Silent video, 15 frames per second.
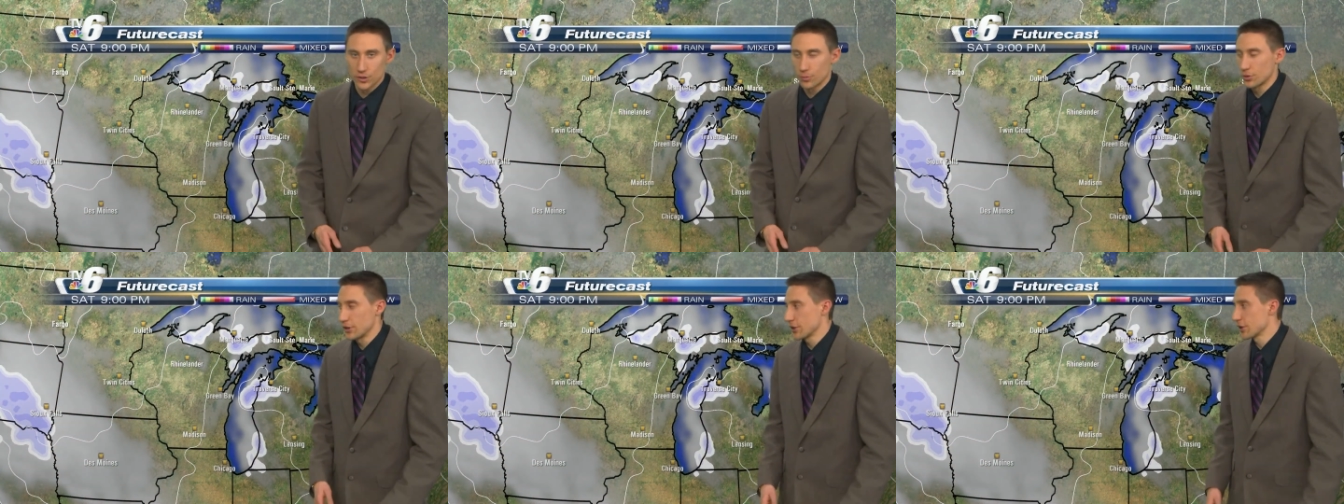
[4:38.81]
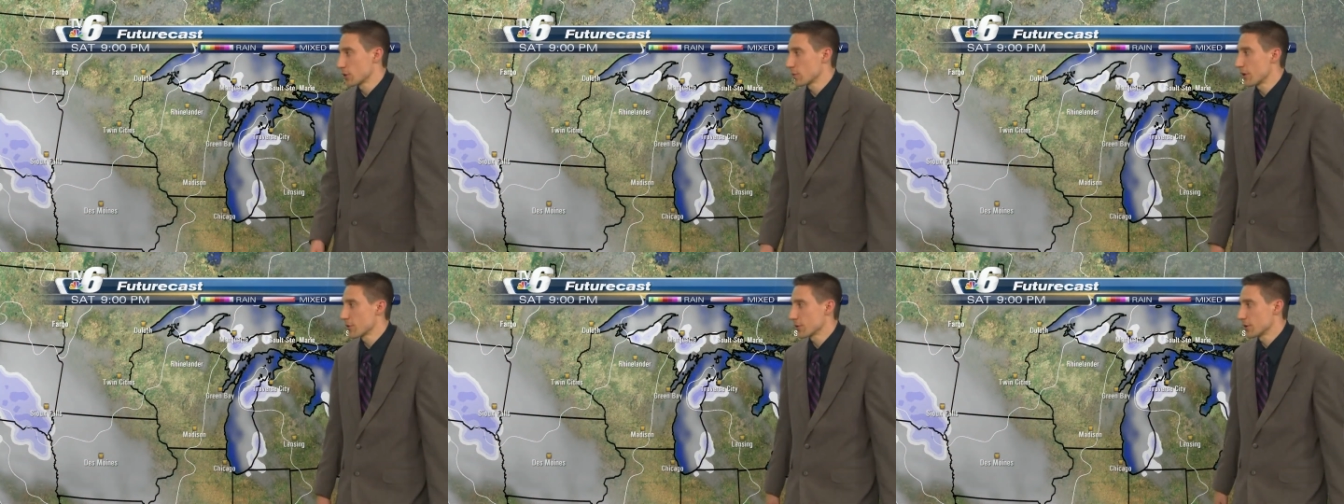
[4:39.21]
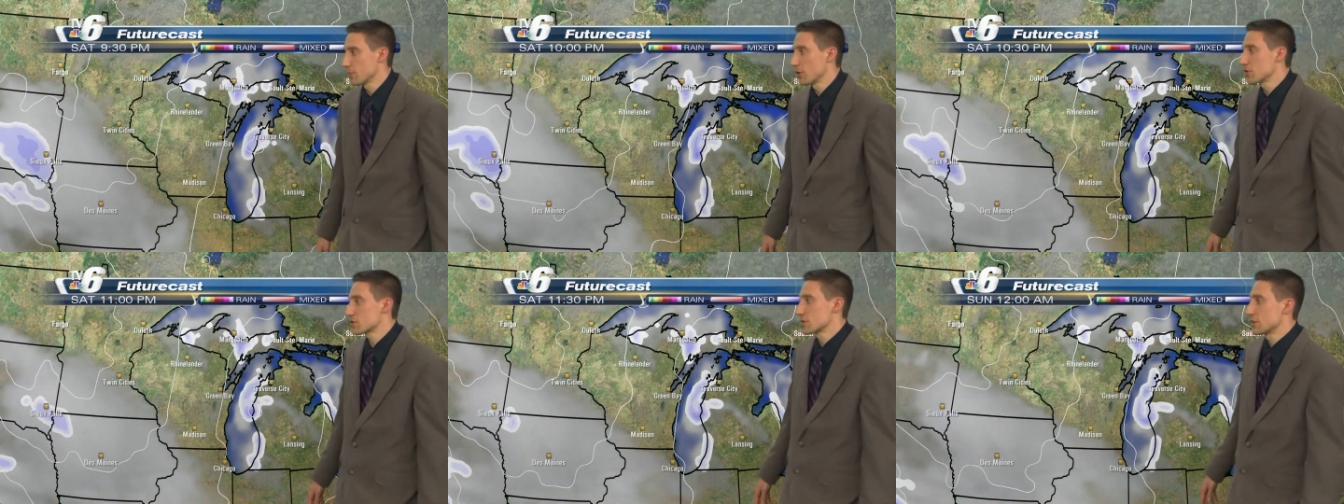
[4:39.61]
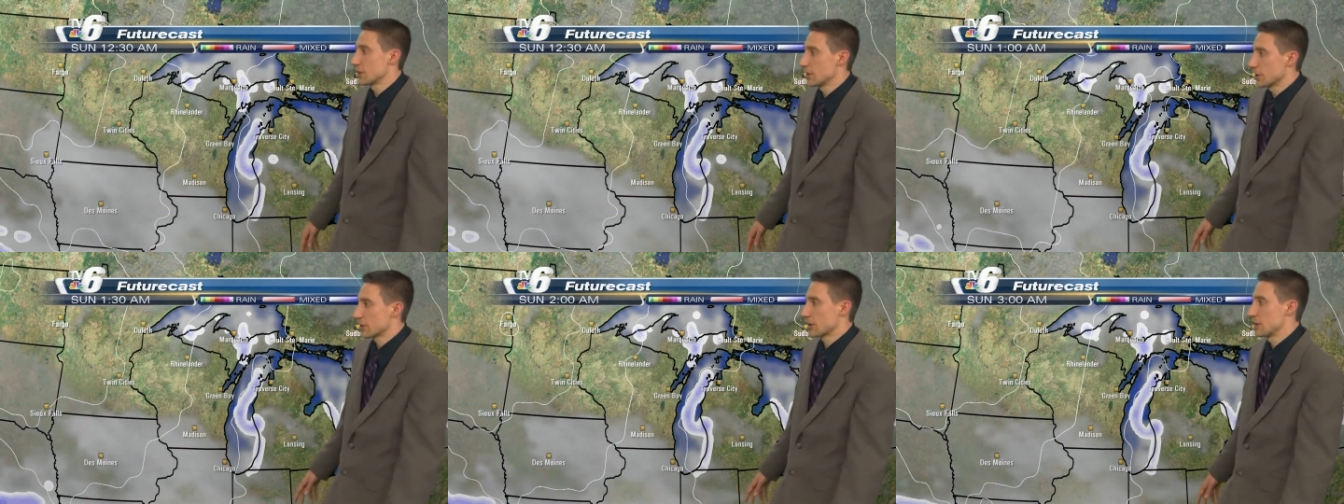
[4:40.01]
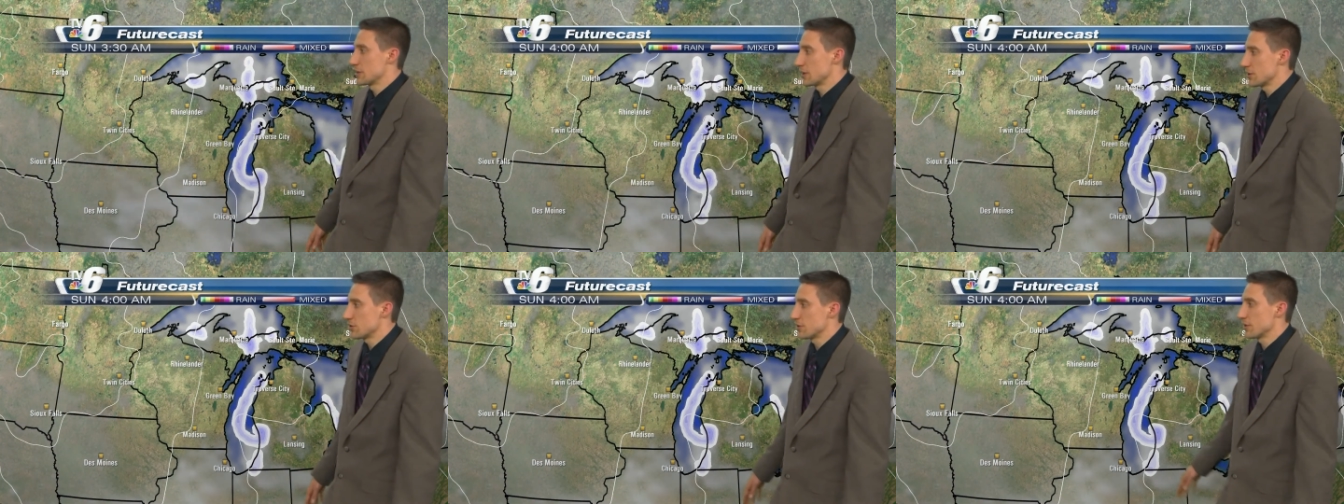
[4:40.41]
putting your weather in motion here,
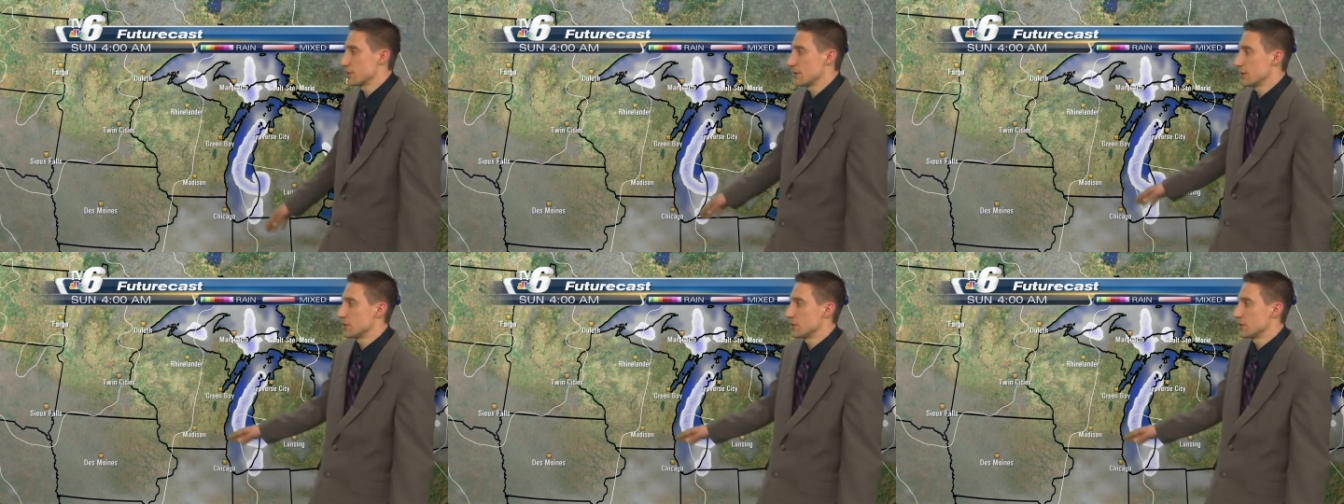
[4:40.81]
continue to see,